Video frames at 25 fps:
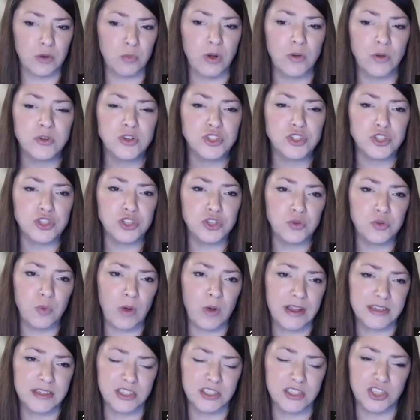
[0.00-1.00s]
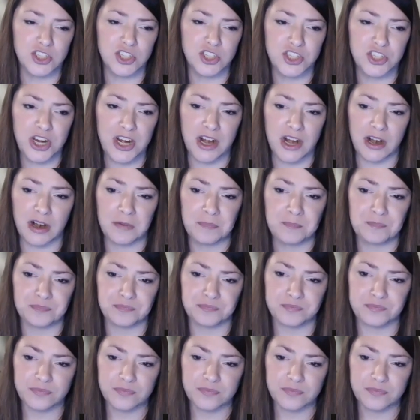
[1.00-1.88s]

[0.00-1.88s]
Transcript: What do you want to share?